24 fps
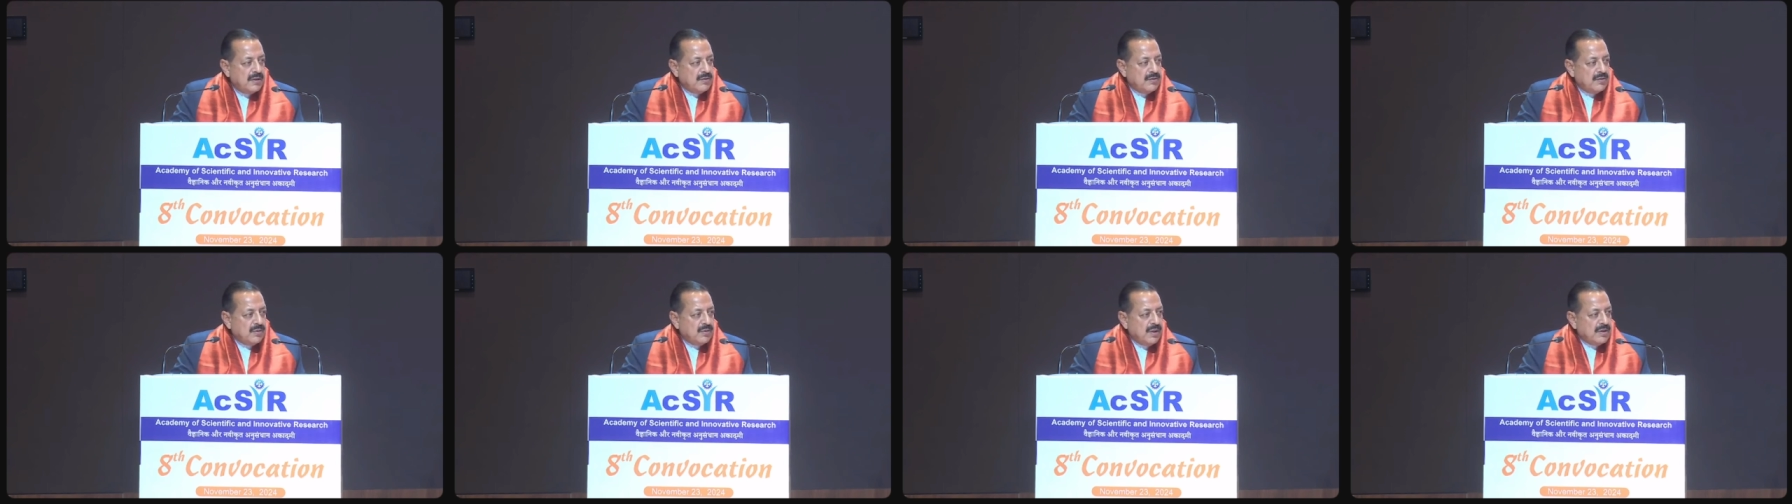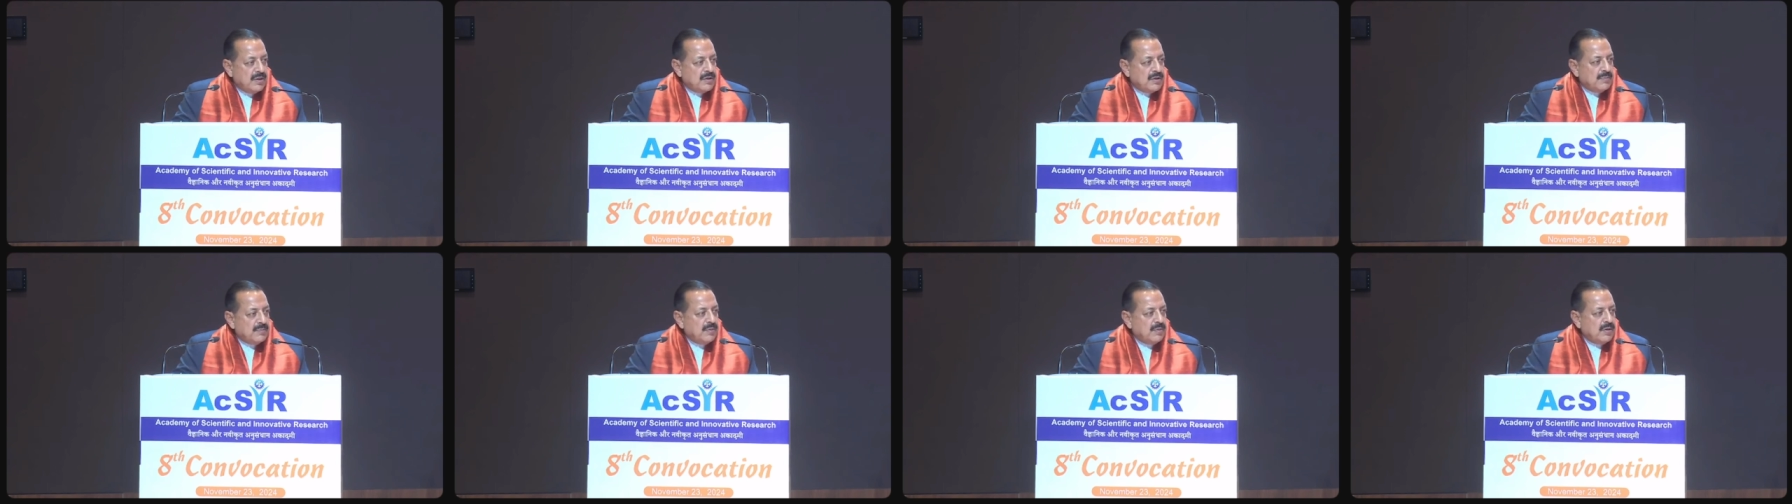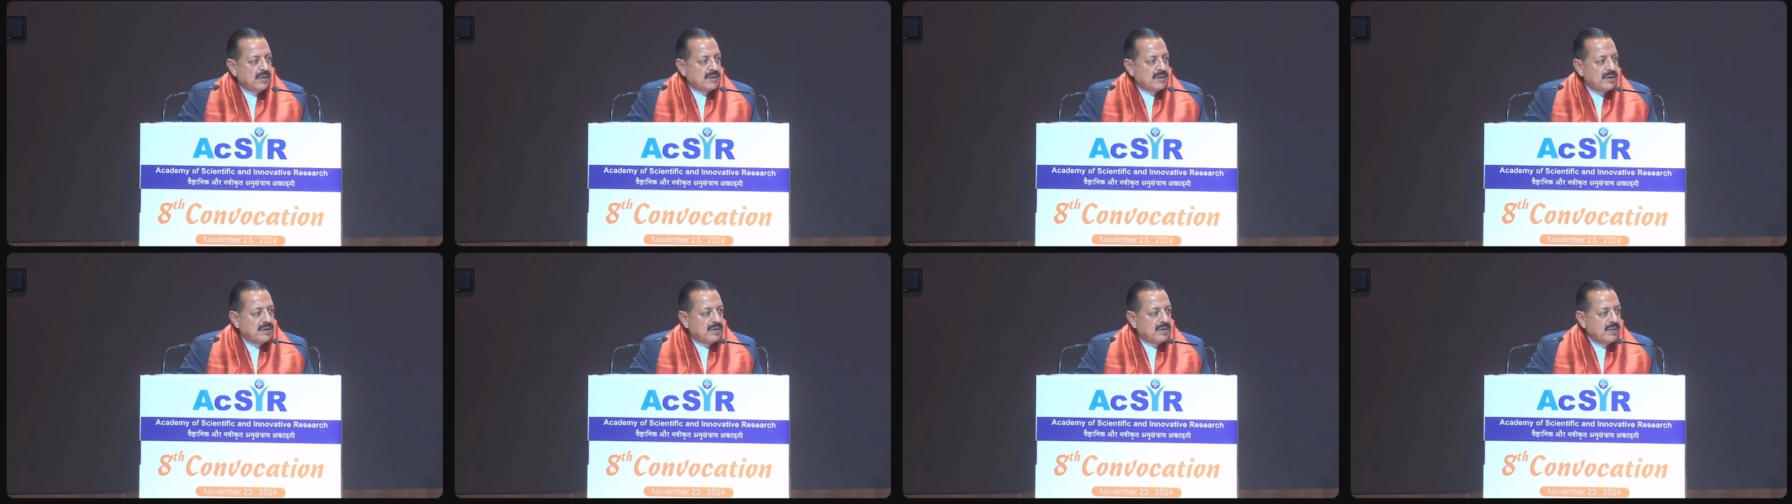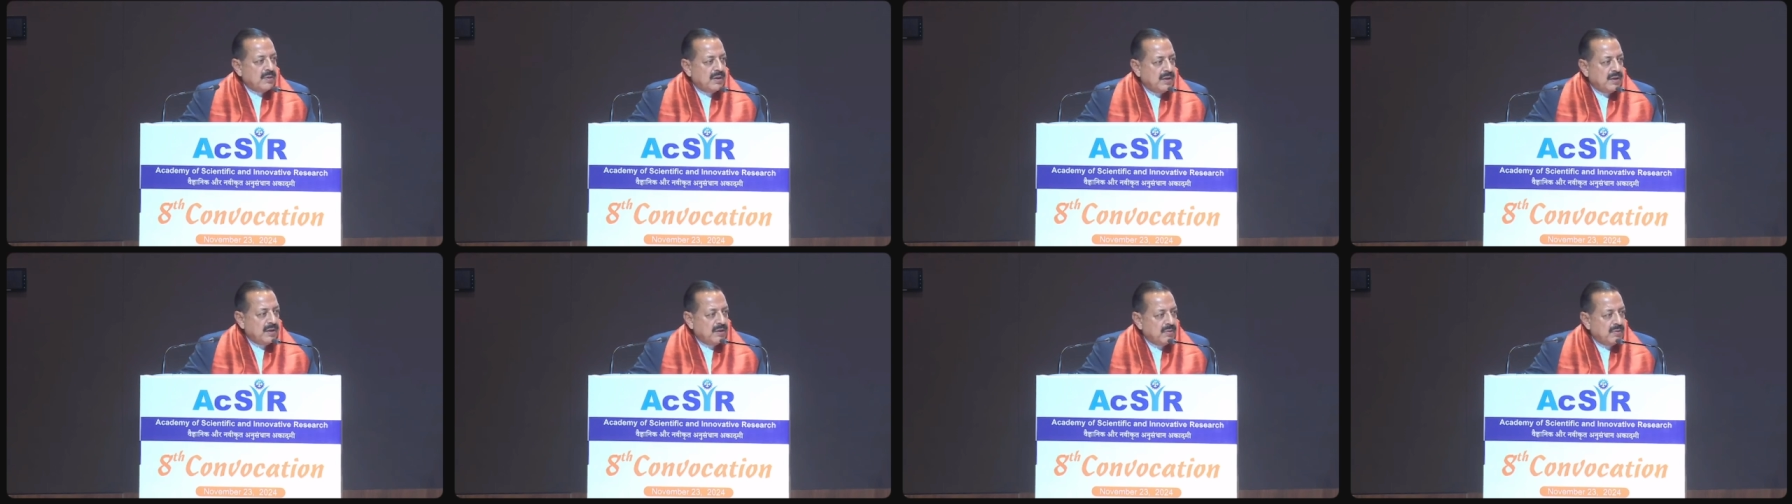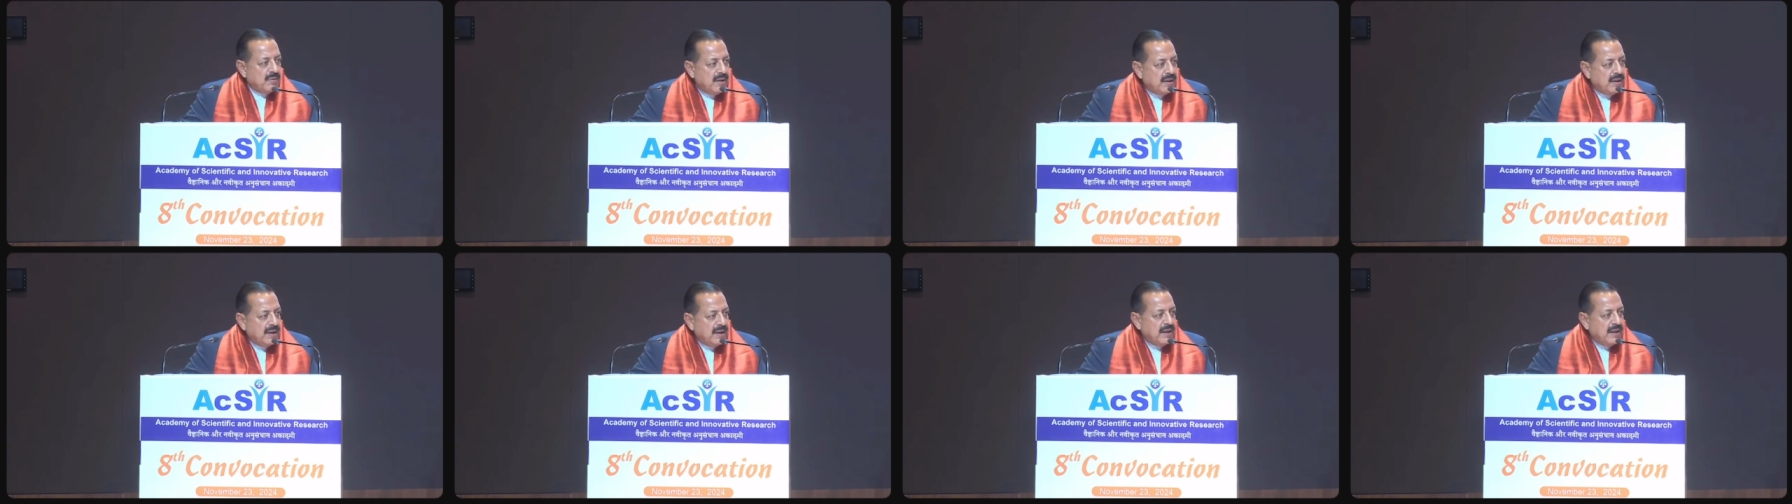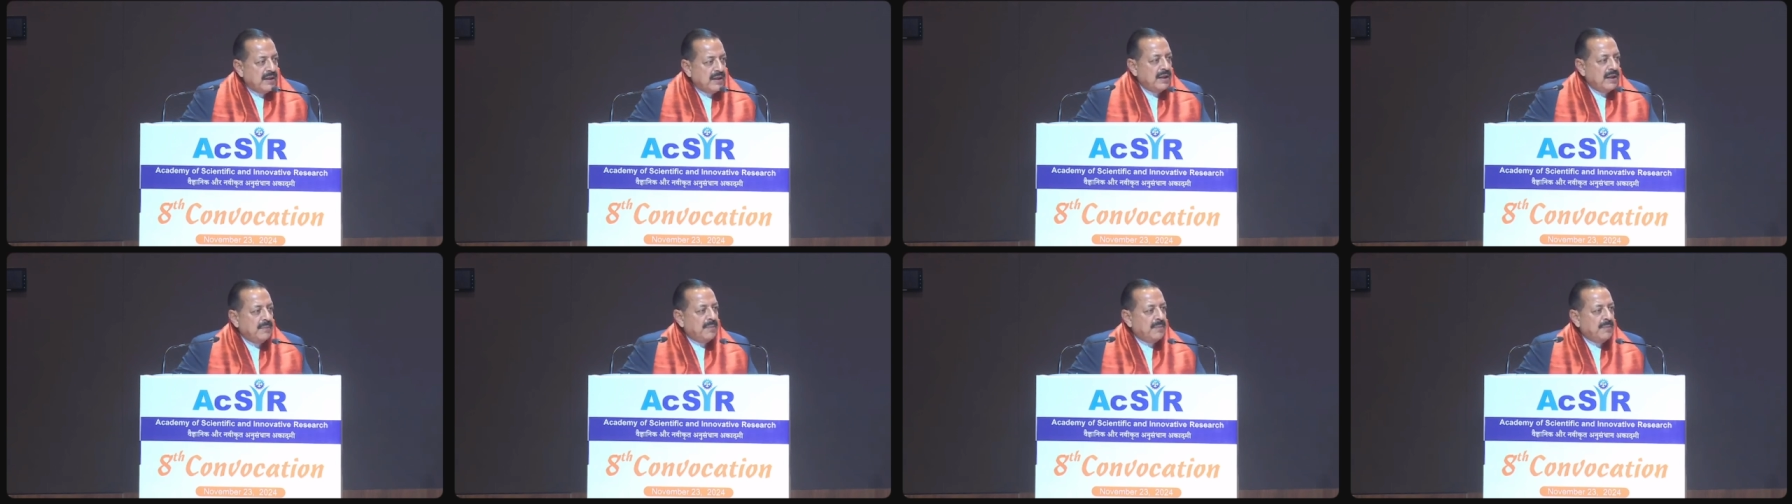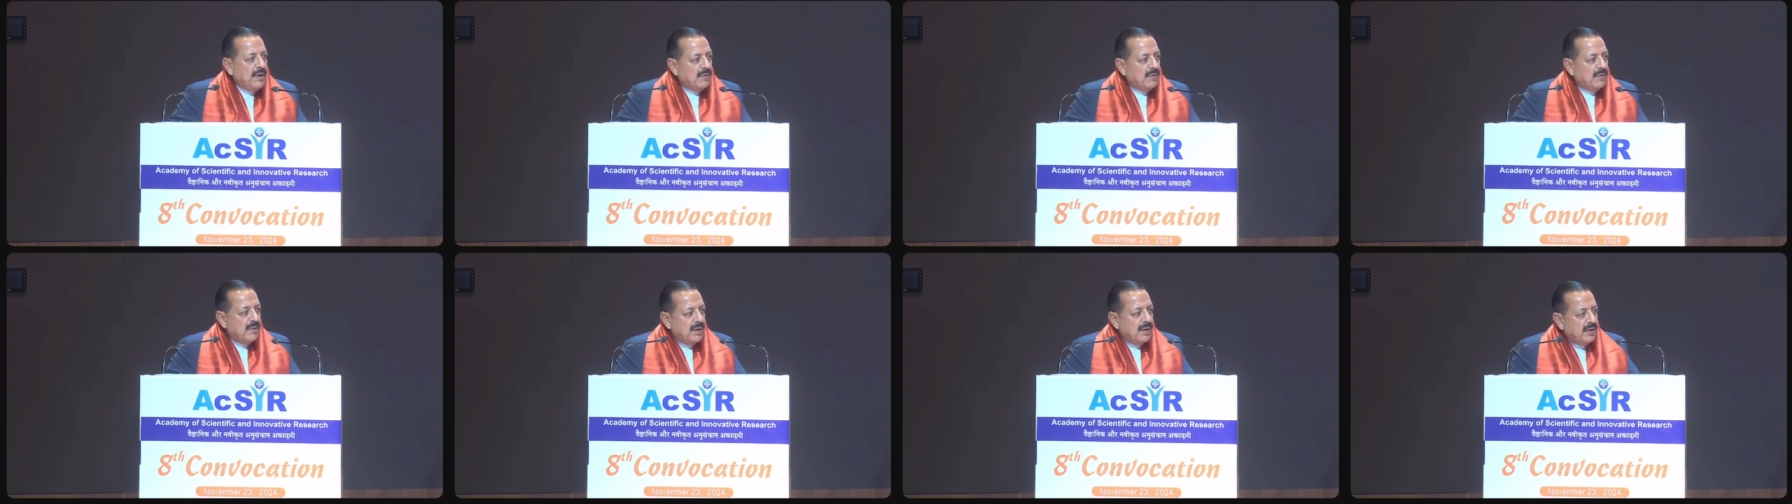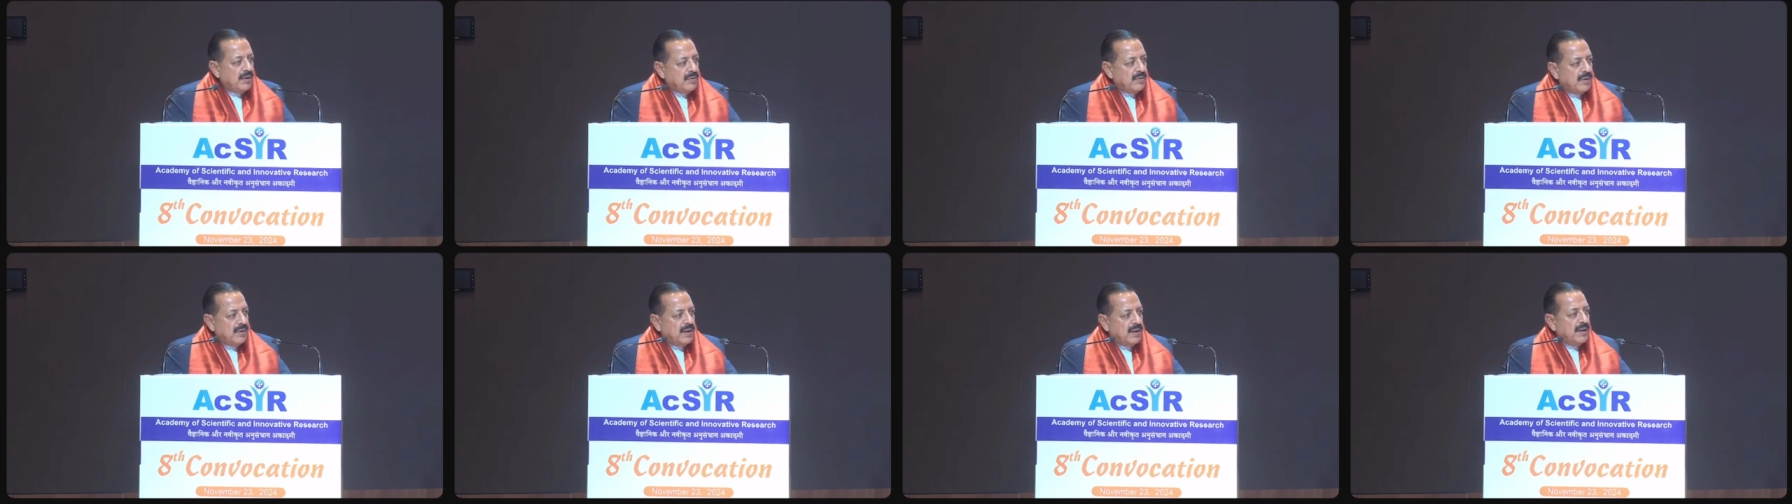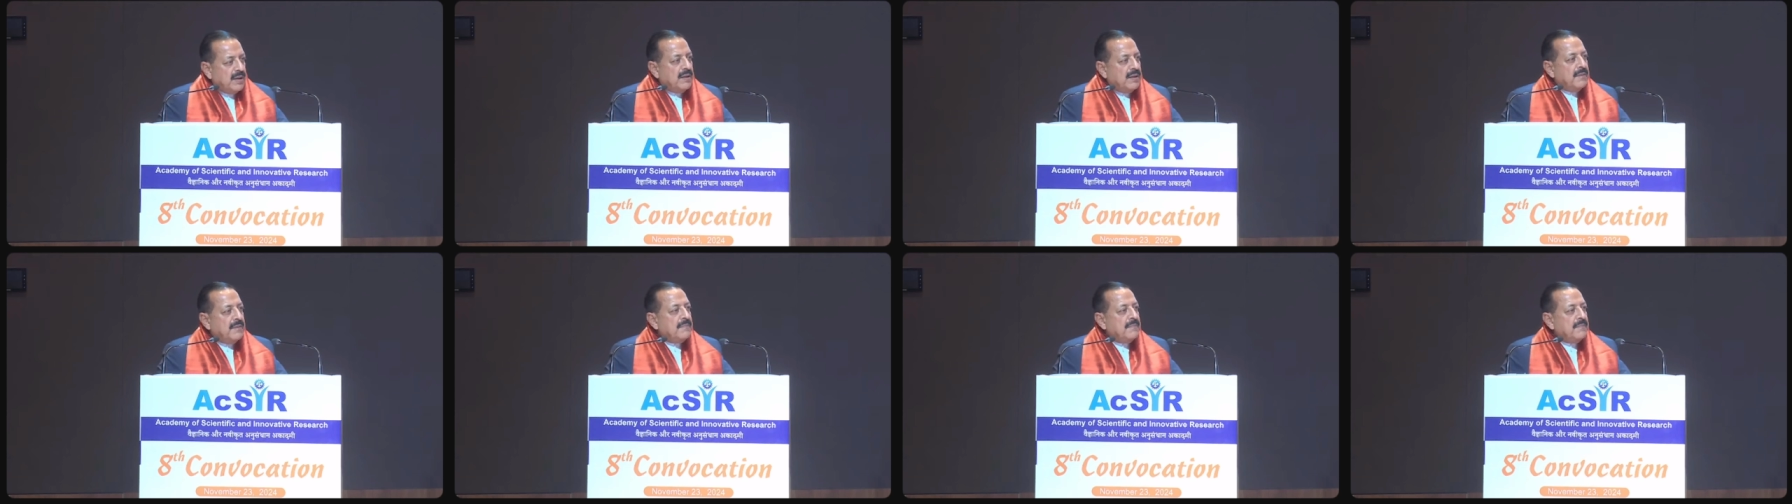Education Policy 2020, NEP 2020.